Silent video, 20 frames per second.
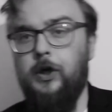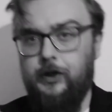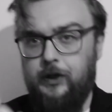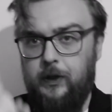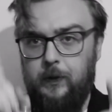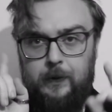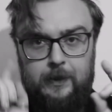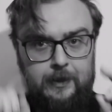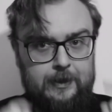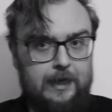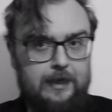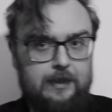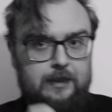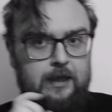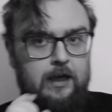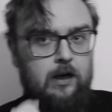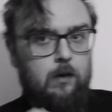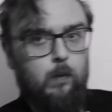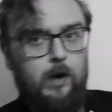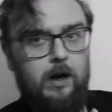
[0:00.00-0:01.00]
So,
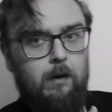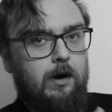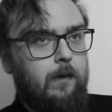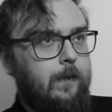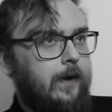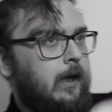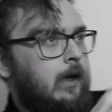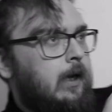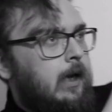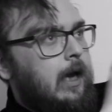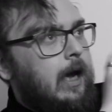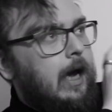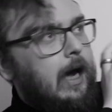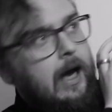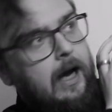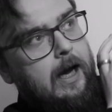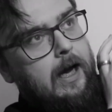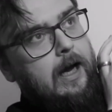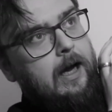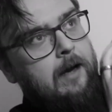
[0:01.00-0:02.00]
yes, where were we?
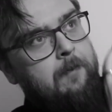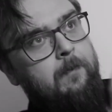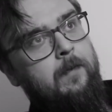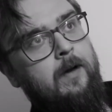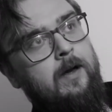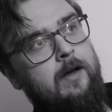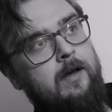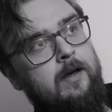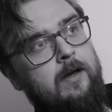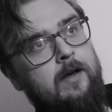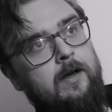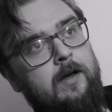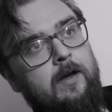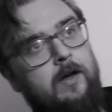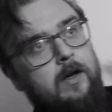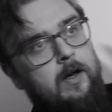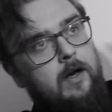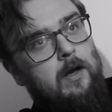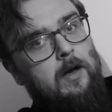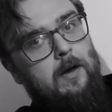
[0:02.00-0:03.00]
I'm
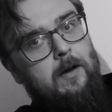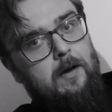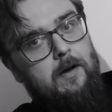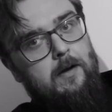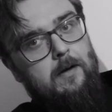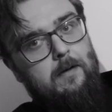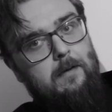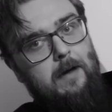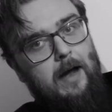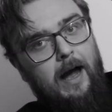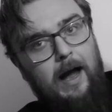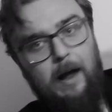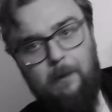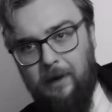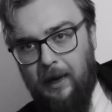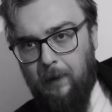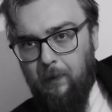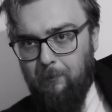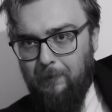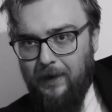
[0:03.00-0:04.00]

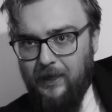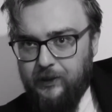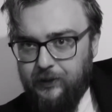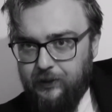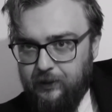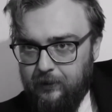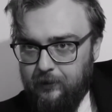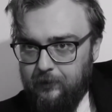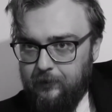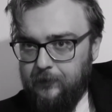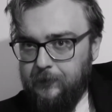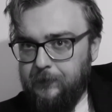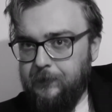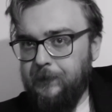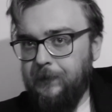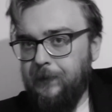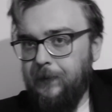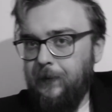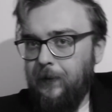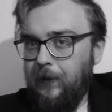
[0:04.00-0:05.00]
now a master
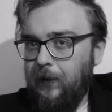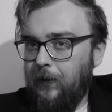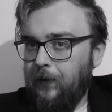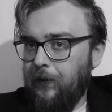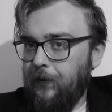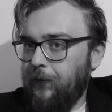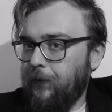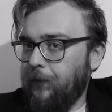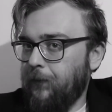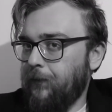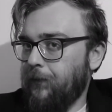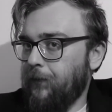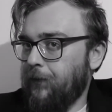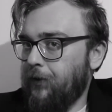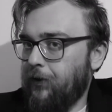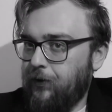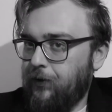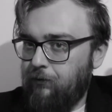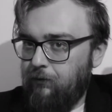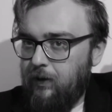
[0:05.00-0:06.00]
of
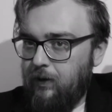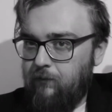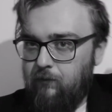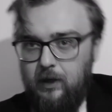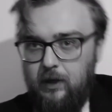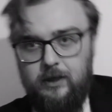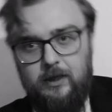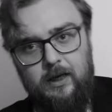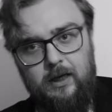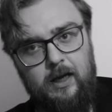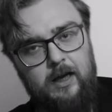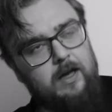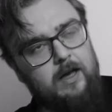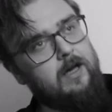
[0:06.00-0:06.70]
creative writing.